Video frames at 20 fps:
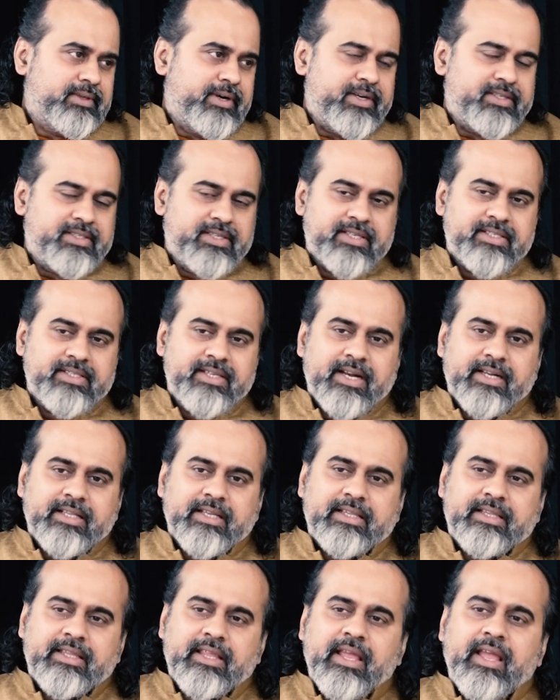It's just that the
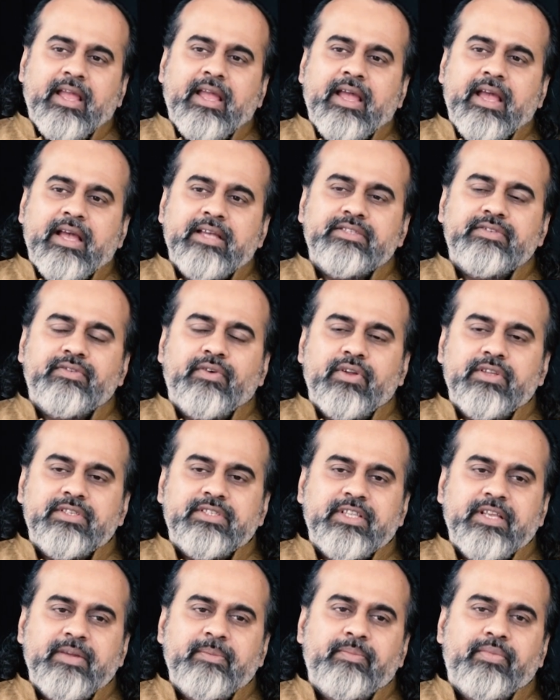thing has
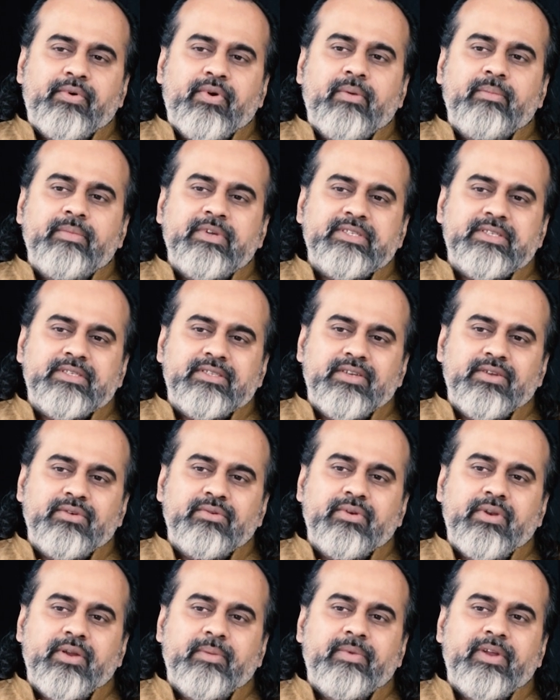falsely promised you
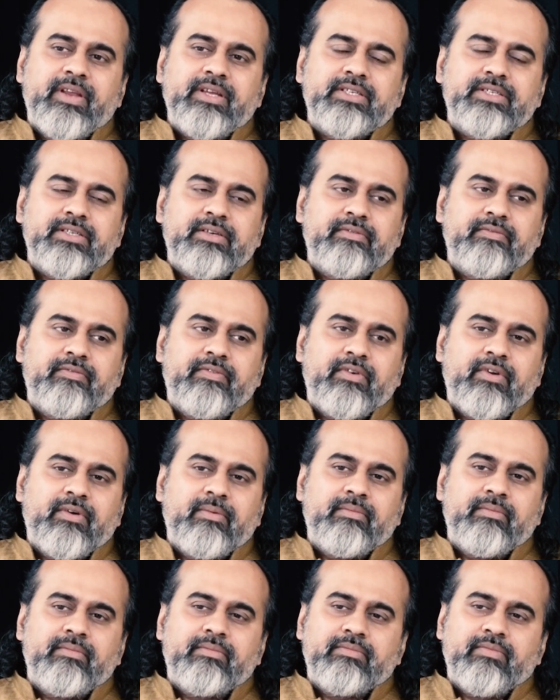liberation
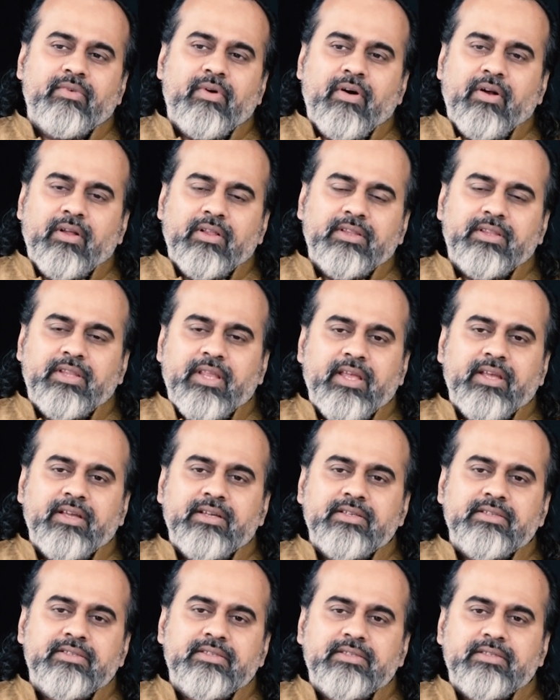from all
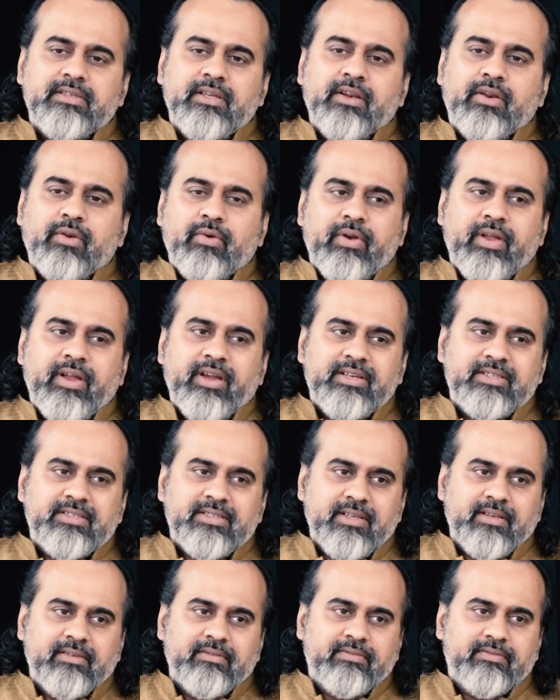things, including
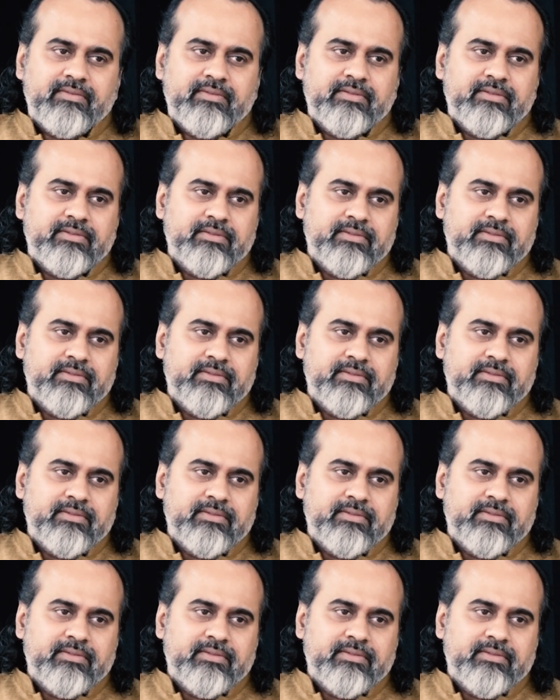itself.